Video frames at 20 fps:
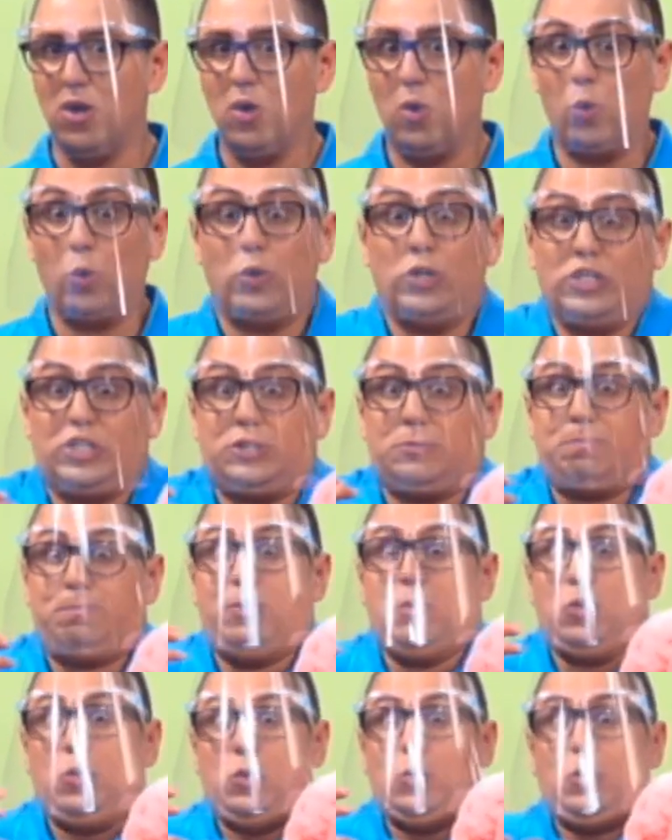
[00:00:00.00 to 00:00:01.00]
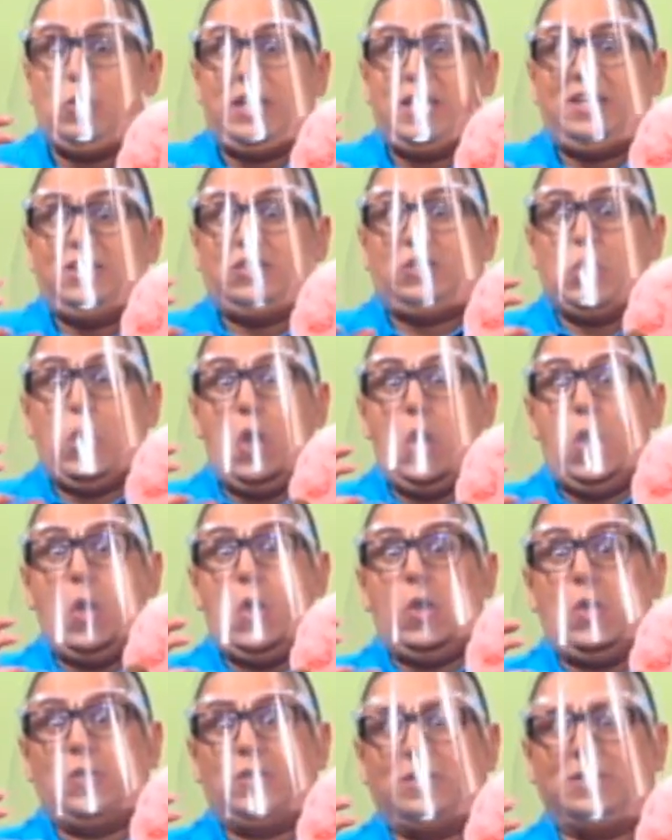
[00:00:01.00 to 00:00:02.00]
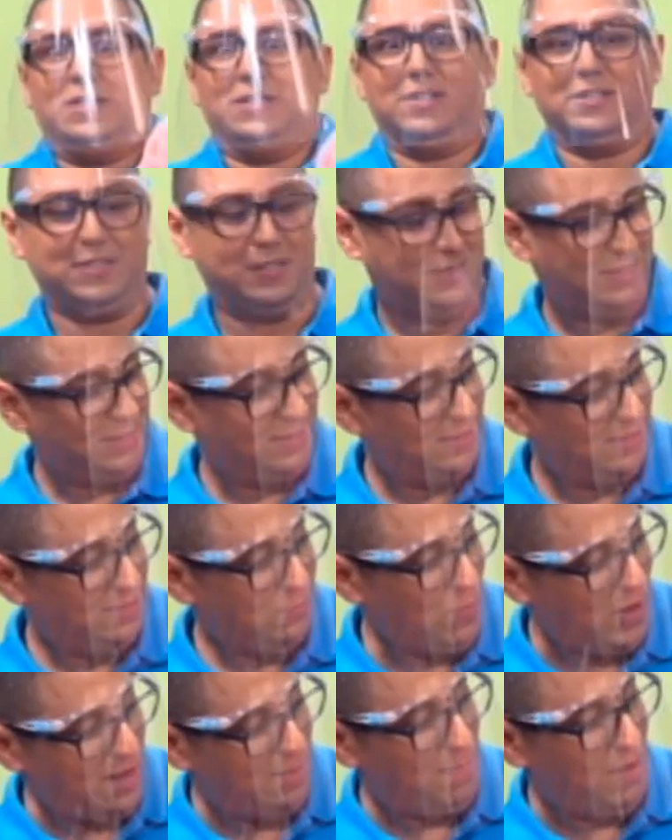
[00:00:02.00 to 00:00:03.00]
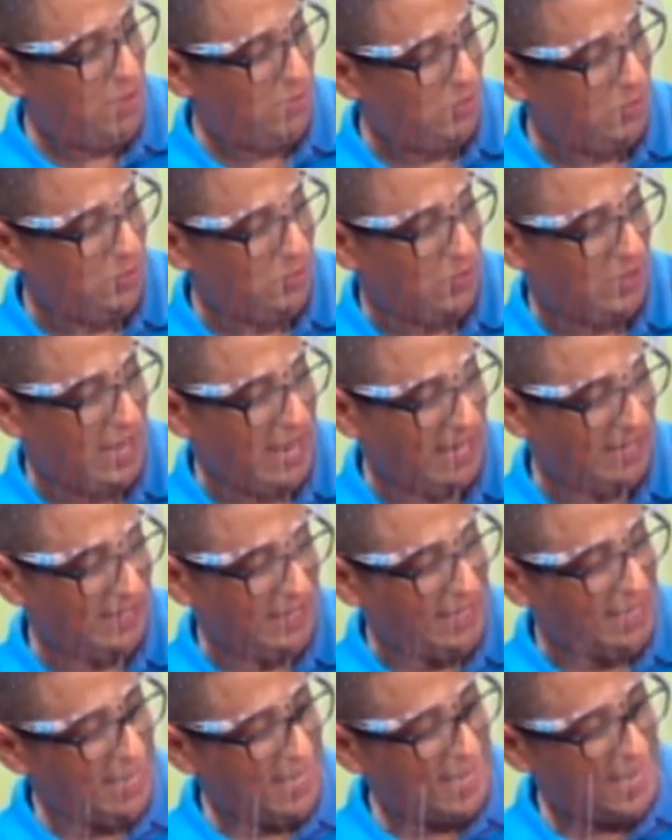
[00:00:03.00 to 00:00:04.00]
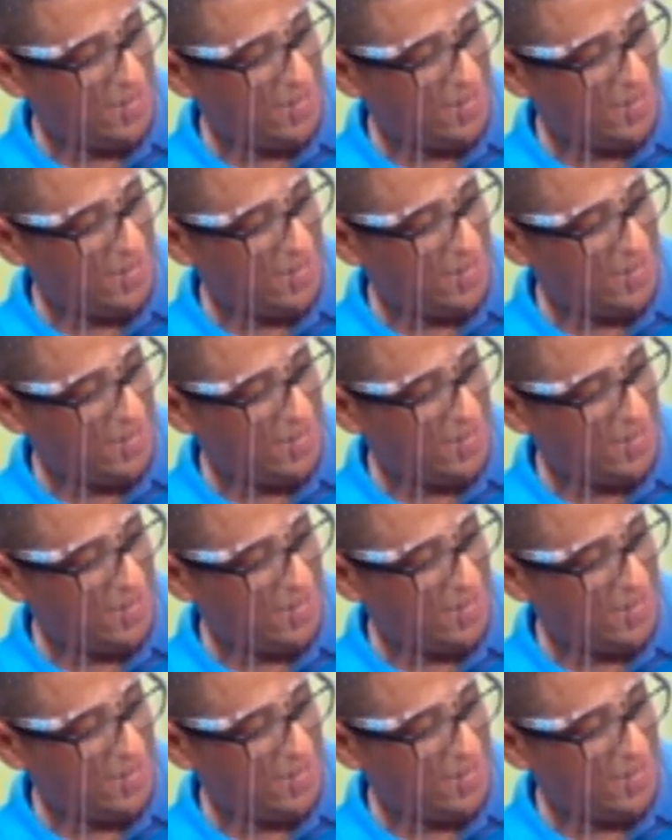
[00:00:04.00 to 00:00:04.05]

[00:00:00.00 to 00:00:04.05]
or spooky songs. What about you? Can, can